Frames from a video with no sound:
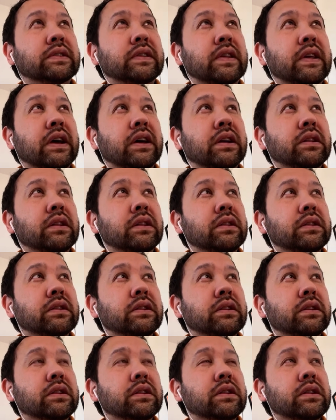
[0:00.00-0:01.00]
that
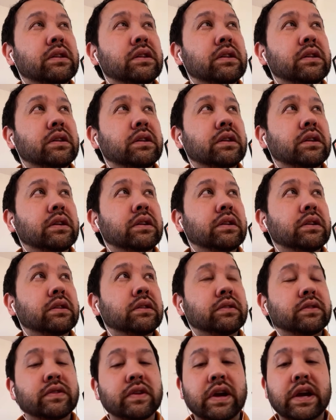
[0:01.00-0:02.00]

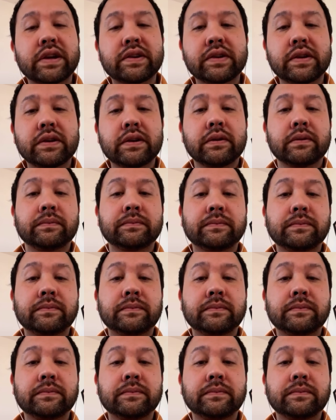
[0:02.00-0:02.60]
trashy?